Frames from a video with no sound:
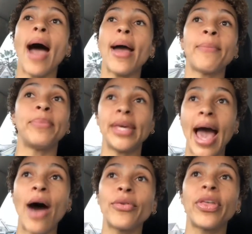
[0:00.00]
and be
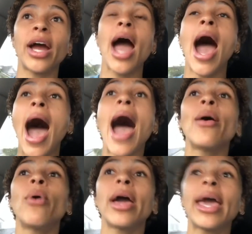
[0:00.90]
out there.
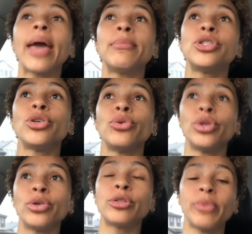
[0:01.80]
I want Him to
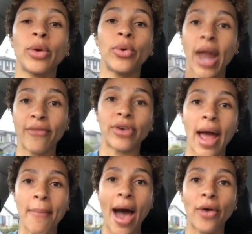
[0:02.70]
use me whenever
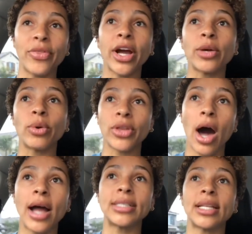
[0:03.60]
I'm out there with
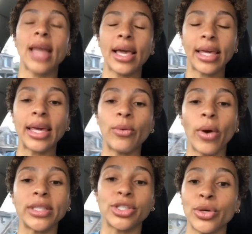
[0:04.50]
content that He
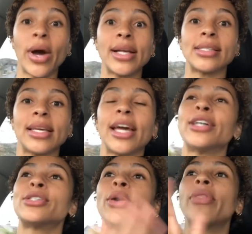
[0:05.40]
wants you guys to
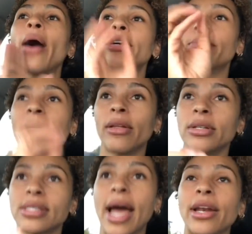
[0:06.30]
hear. So that was my
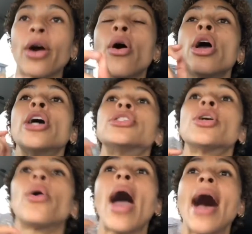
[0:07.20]
little side note.
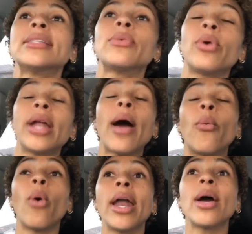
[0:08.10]
So as
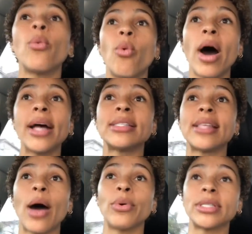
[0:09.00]
what it was
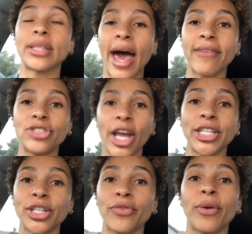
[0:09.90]
that was
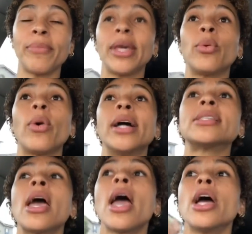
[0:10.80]
life-changing for me
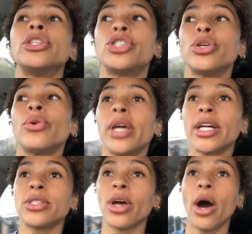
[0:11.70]
was 2
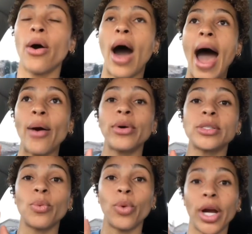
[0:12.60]
years ago, I
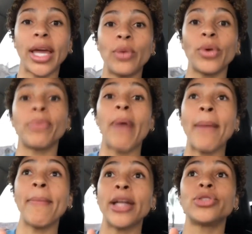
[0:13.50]
was working with
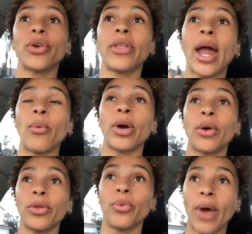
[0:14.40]
my mentor that I
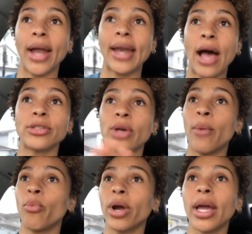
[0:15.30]
work with right now. So
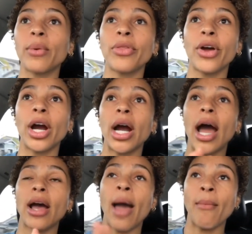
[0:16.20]
I'm working with
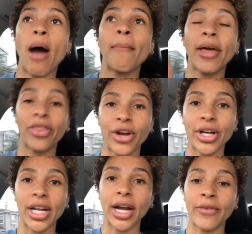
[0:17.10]
her. I'm on my
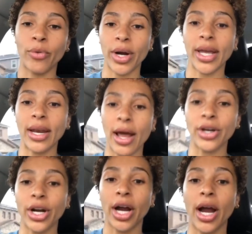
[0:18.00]
3rd year of working
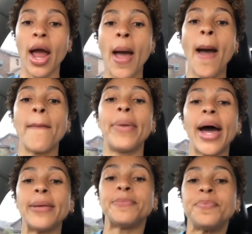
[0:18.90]
under her.
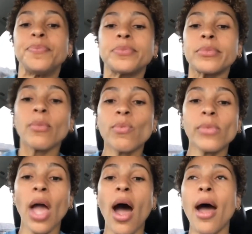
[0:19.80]
But
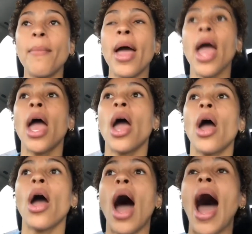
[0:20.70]

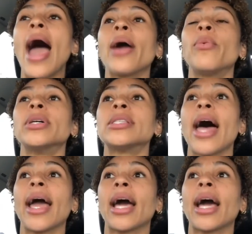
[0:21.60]
I was